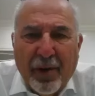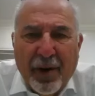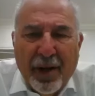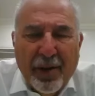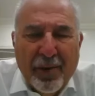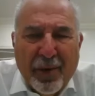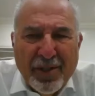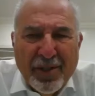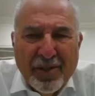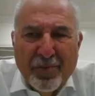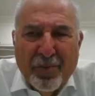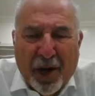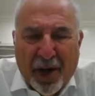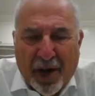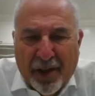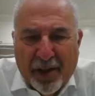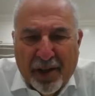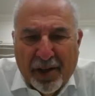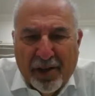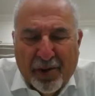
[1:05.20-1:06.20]
no, it wasn't part
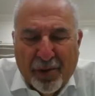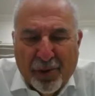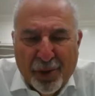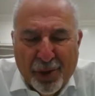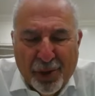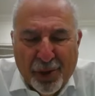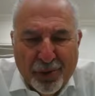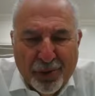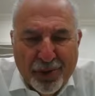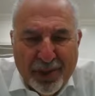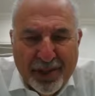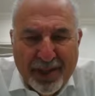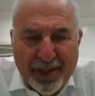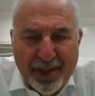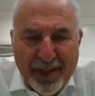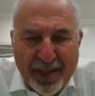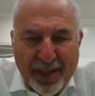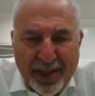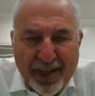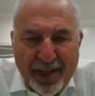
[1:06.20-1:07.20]
of the cruise.
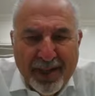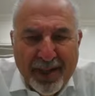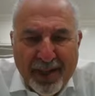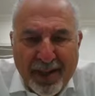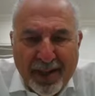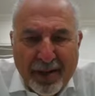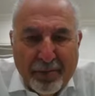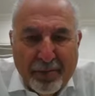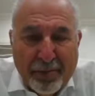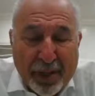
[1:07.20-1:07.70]
Oh,